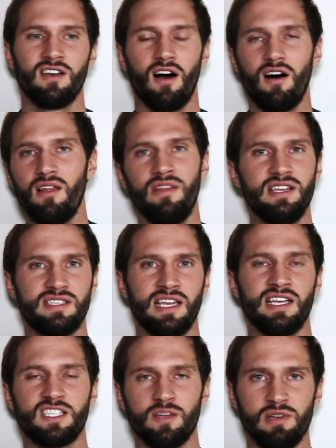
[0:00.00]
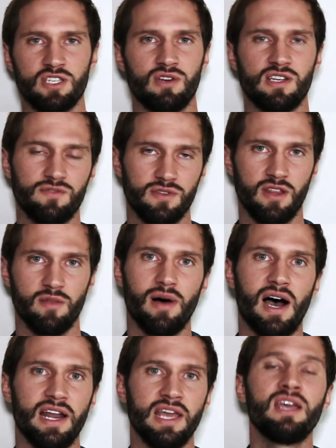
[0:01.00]
all of these things can be stressful to the
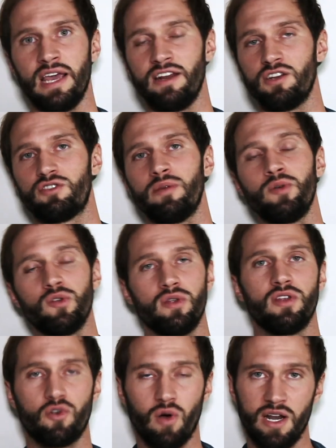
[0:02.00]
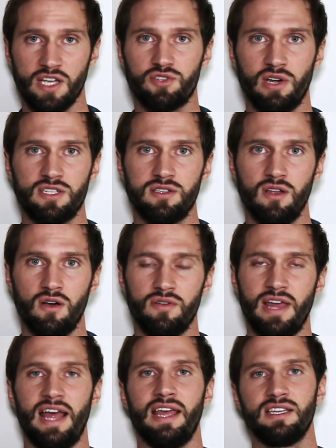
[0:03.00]
body and attribute to the chronic stress load
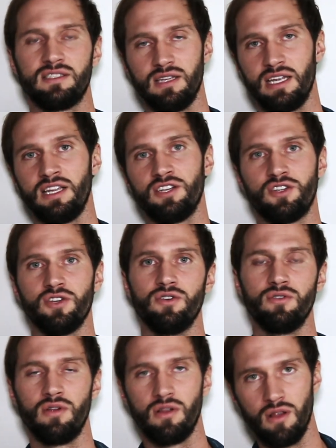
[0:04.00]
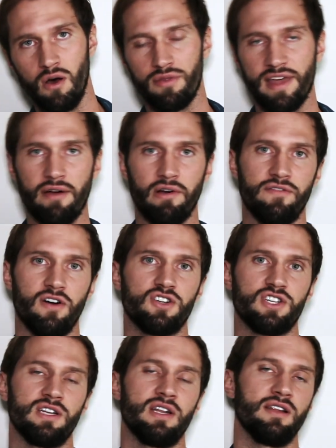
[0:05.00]
that is leading to low thyroid
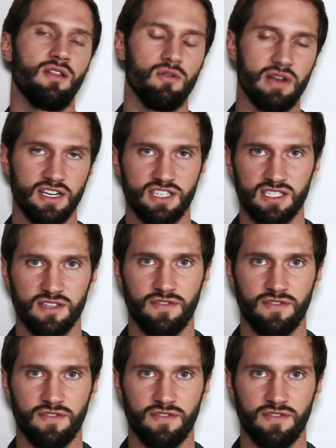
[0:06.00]
function and low digestive